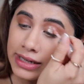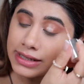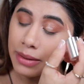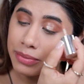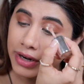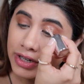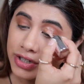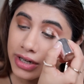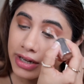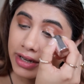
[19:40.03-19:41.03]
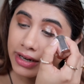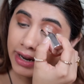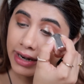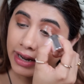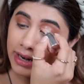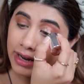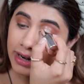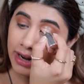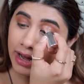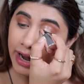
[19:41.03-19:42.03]
separation and like la la
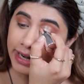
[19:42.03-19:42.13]
la.